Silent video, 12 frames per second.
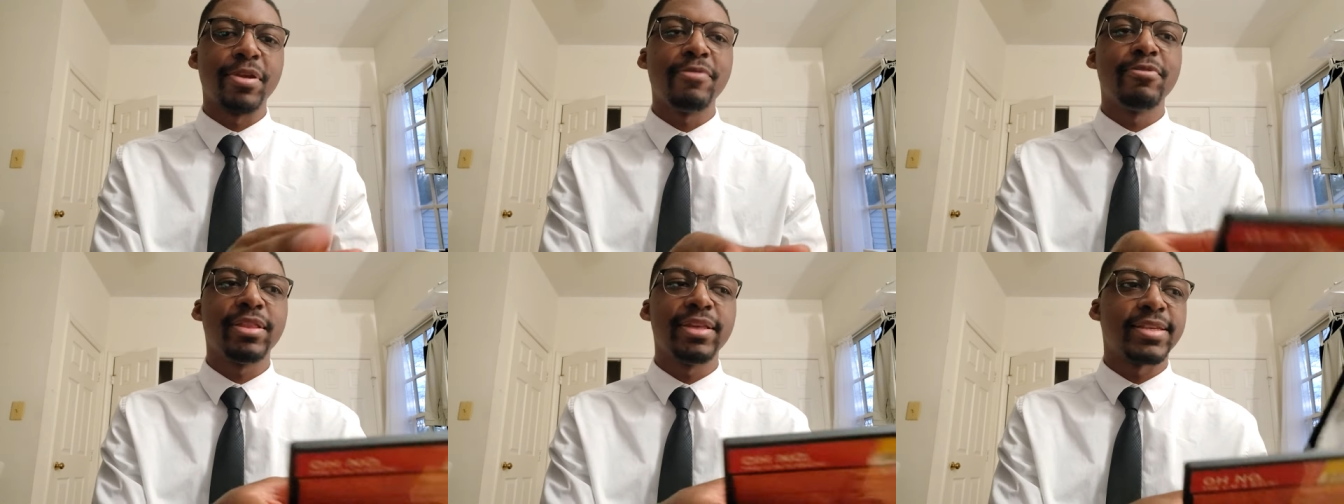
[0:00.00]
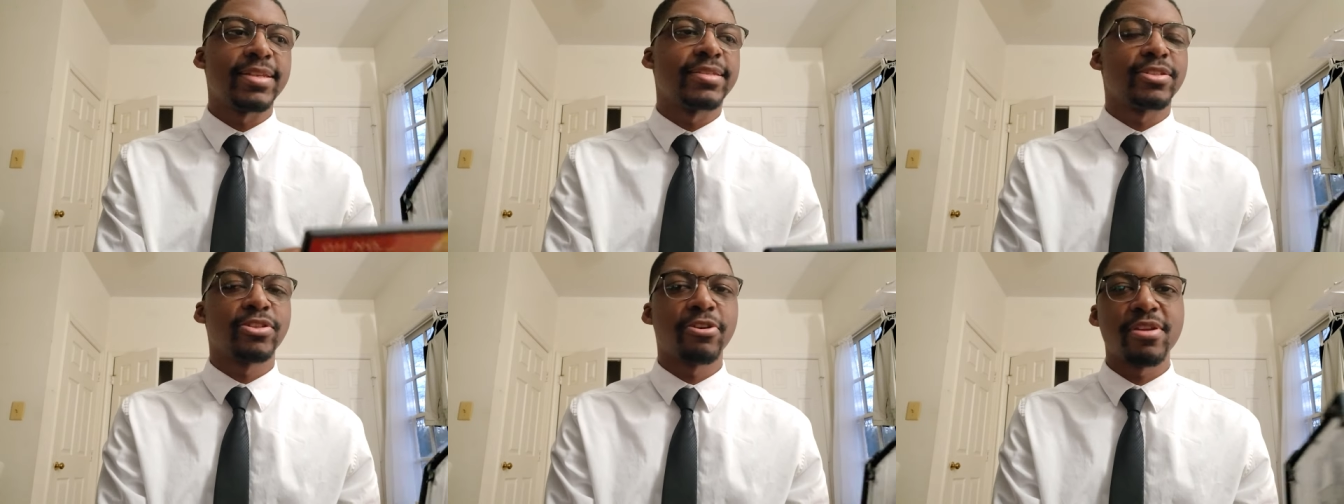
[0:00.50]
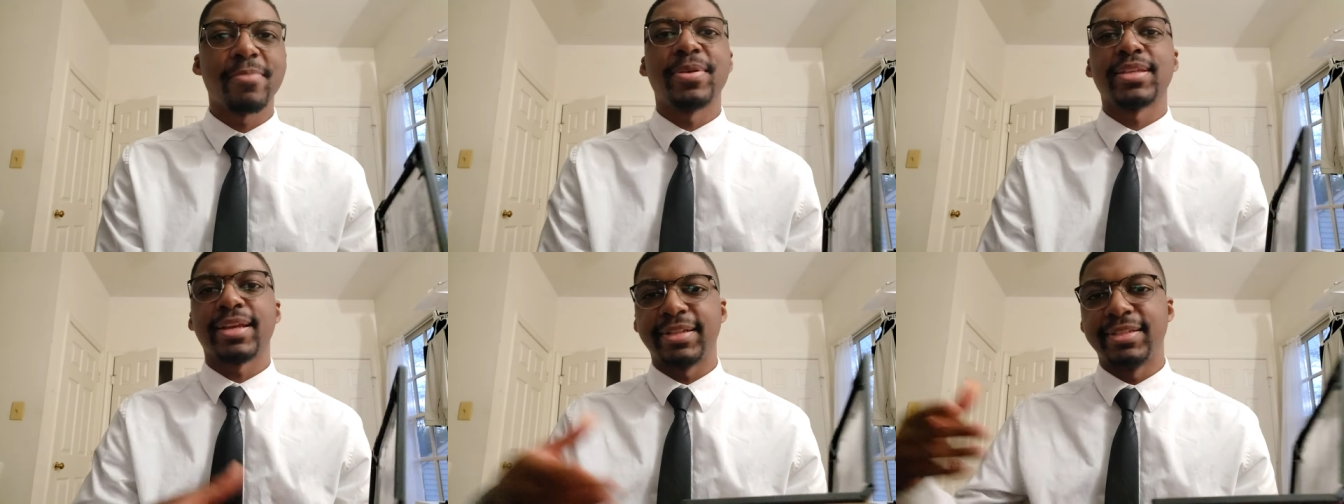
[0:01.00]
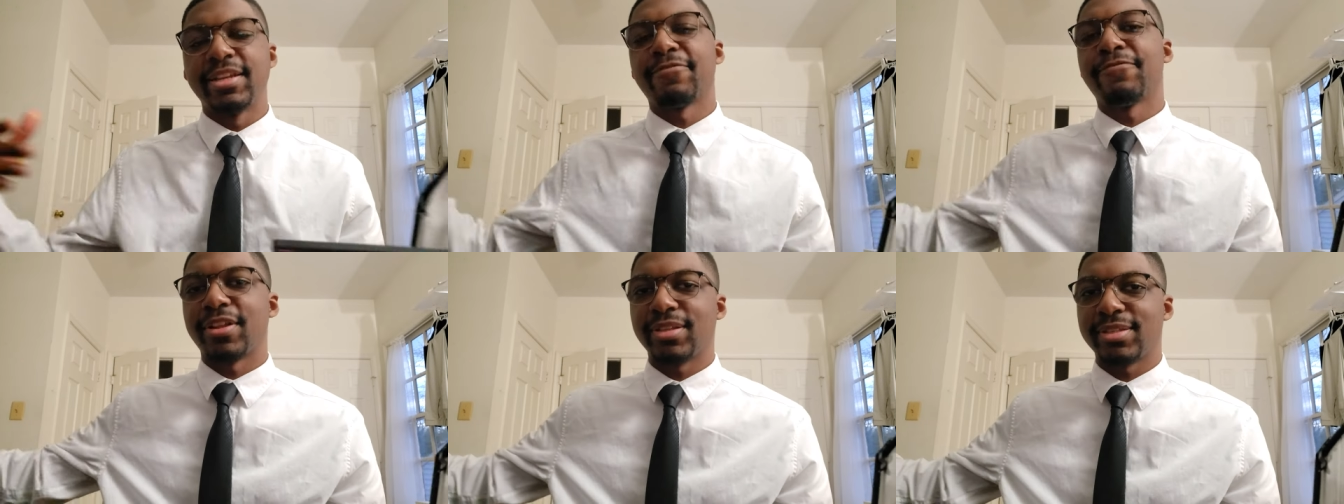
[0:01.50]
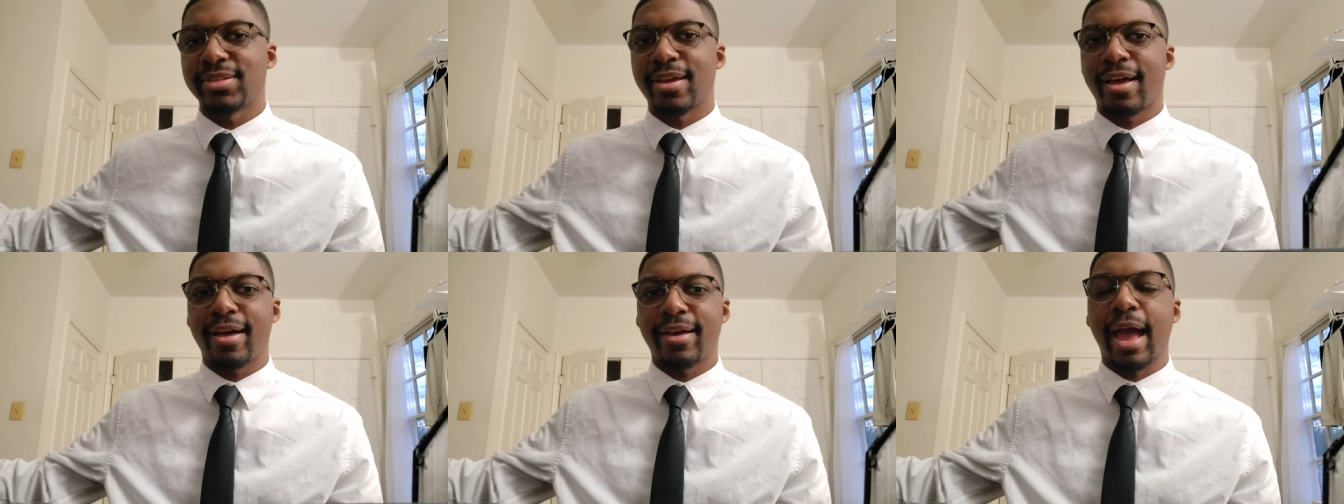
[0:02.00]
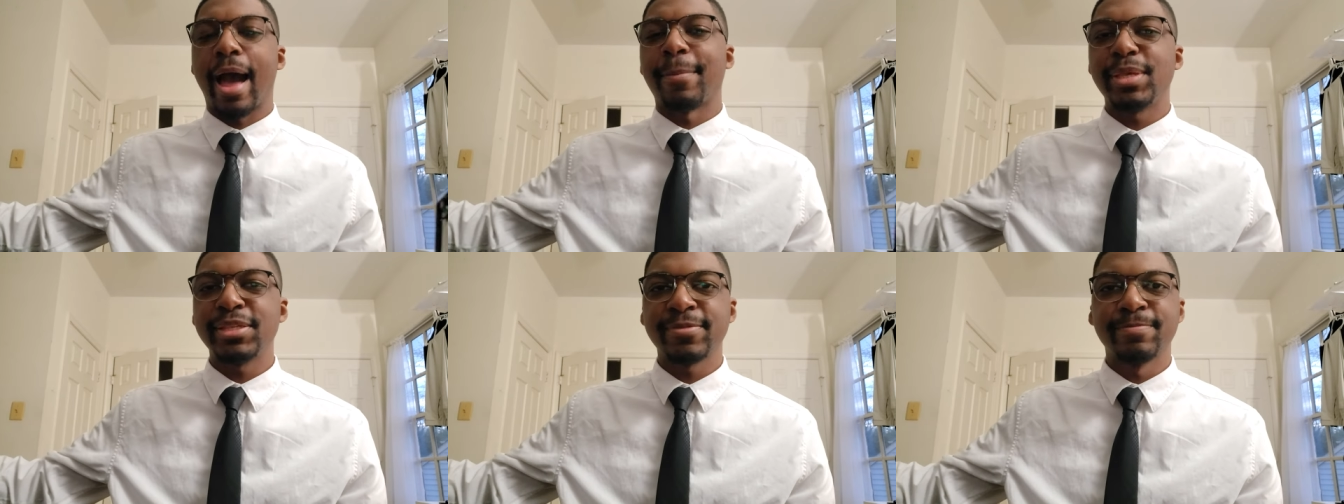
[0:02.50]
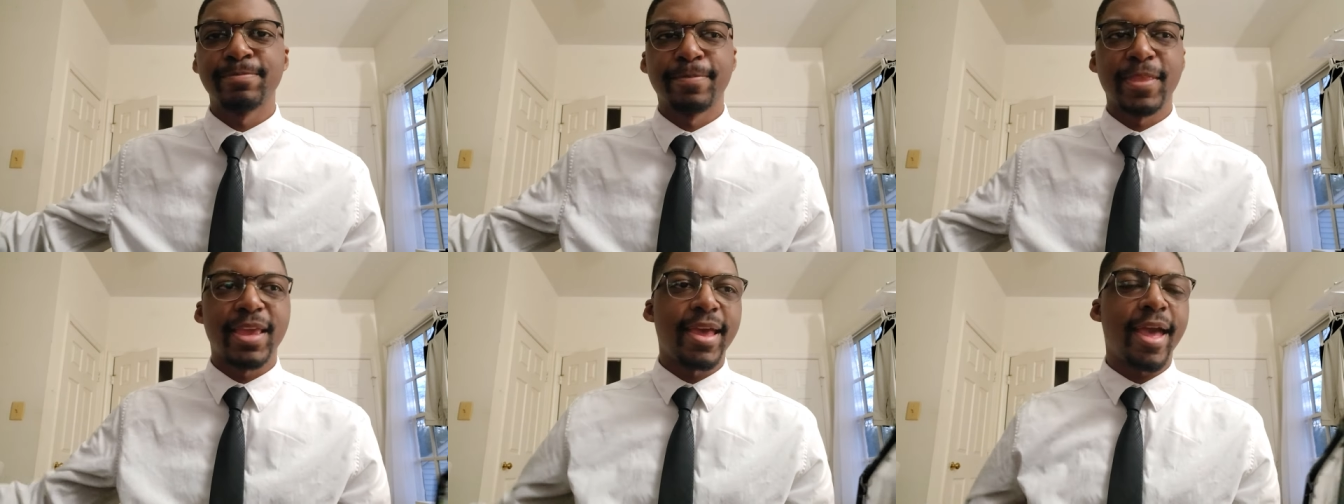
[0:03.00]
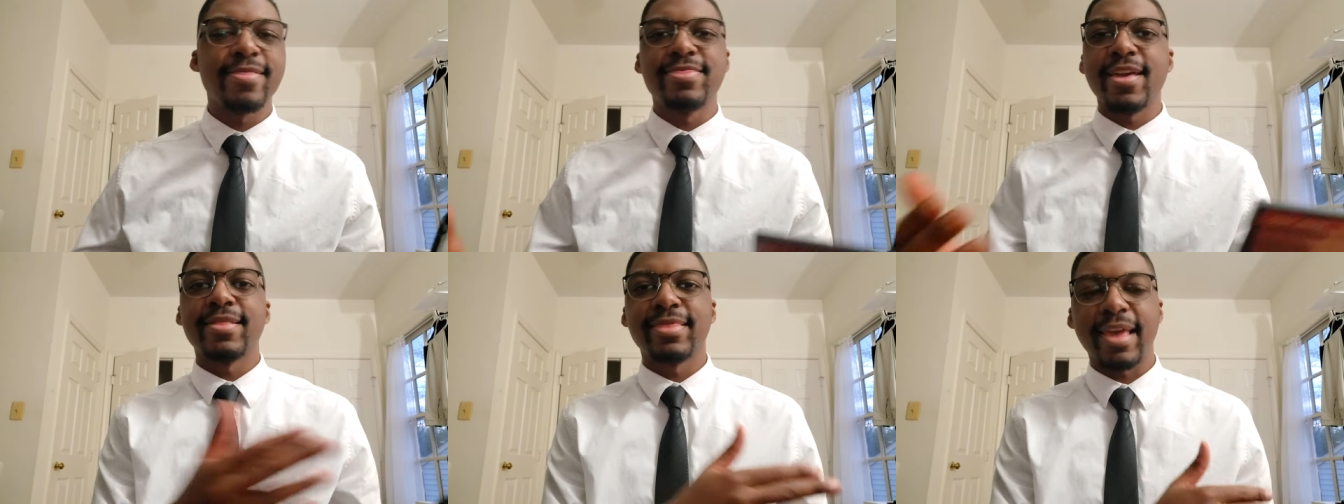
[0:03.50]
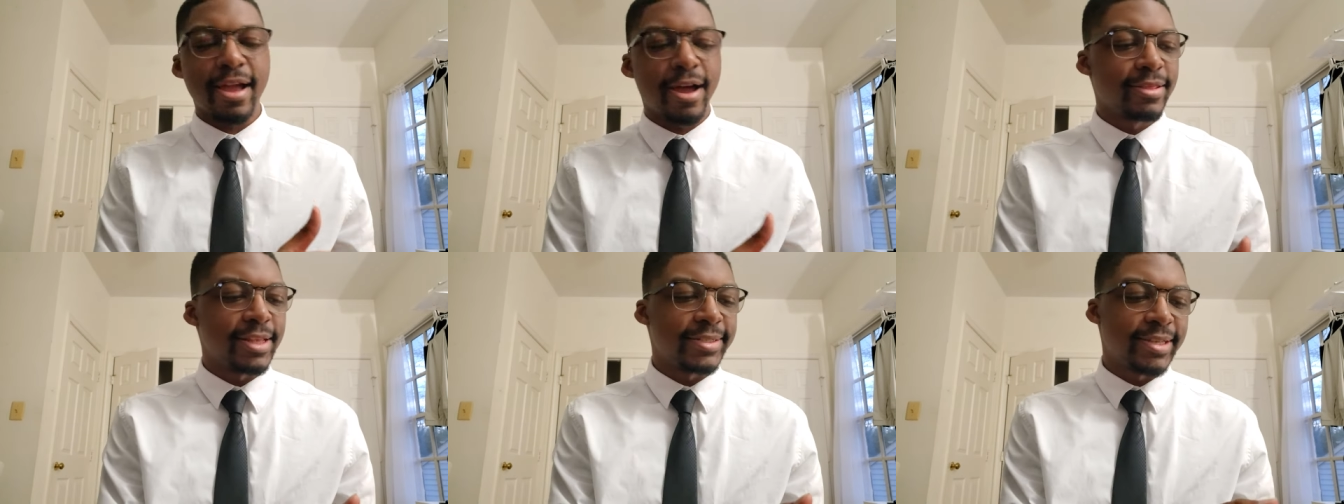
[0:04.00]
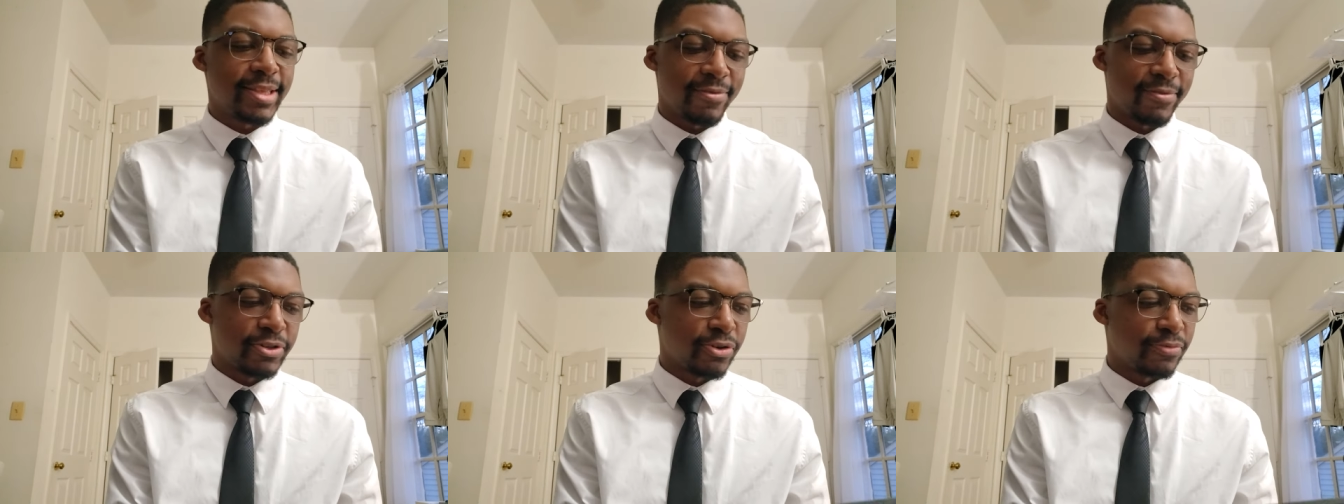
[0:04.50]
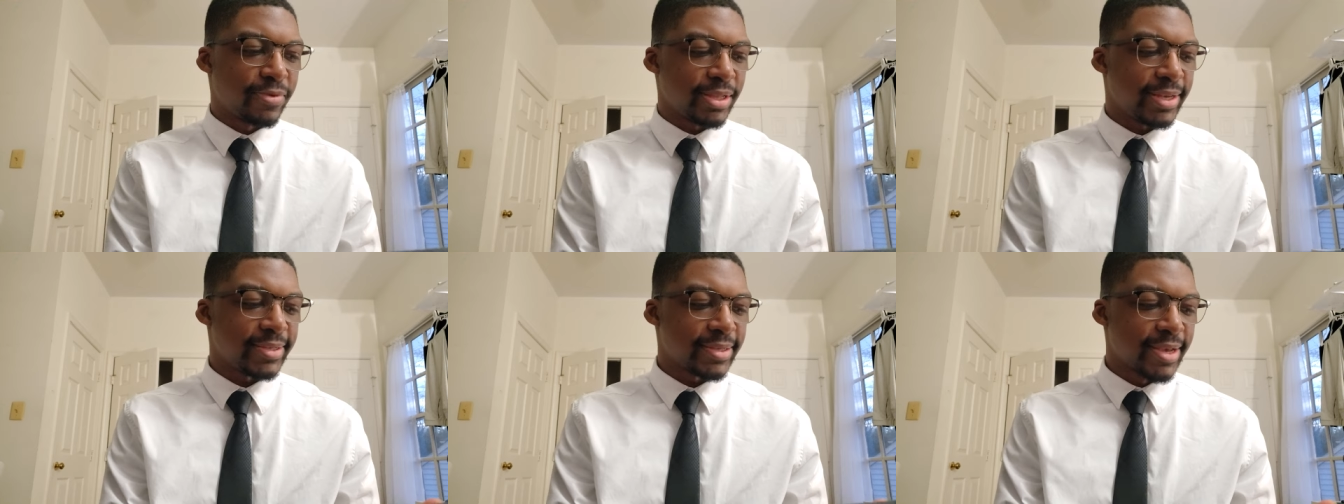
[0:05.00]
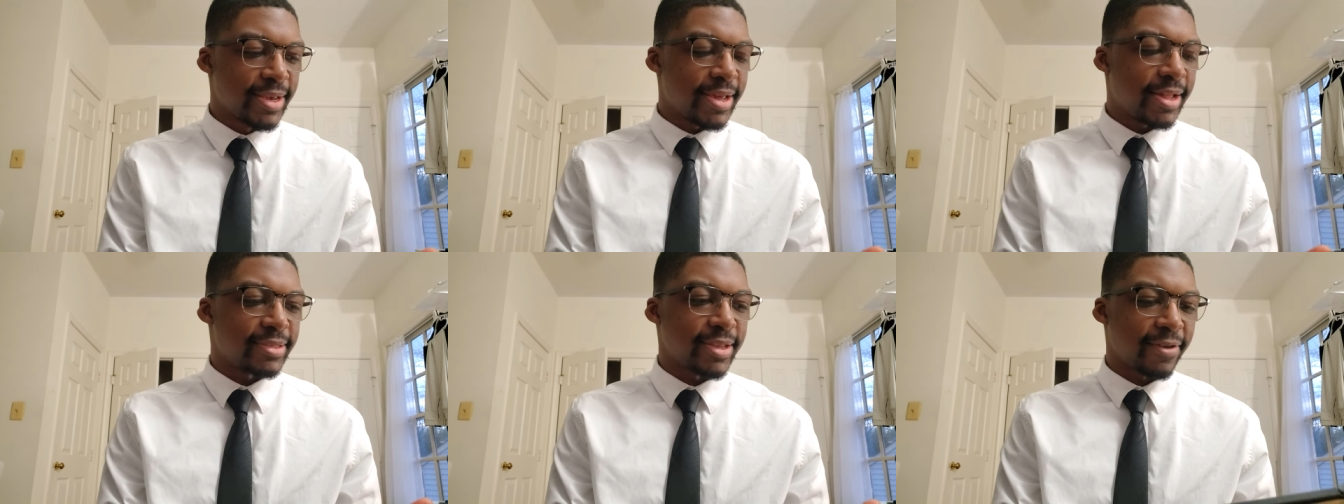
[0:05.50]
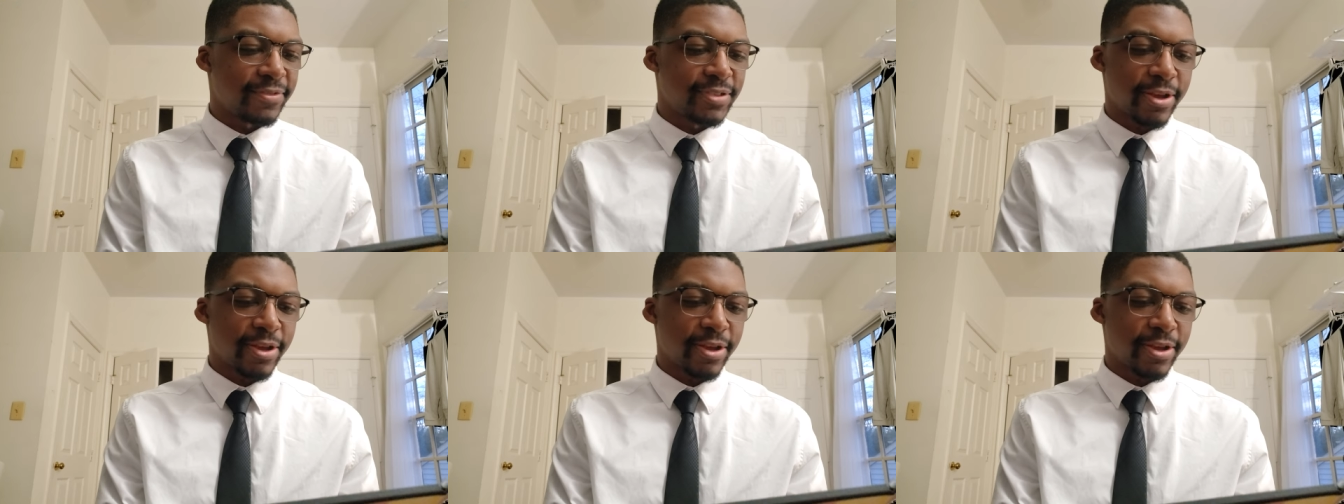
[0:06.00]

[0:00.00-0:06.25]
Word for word: re-releases showed up as like different uh, copies, and then they unlisted the original release and stuff.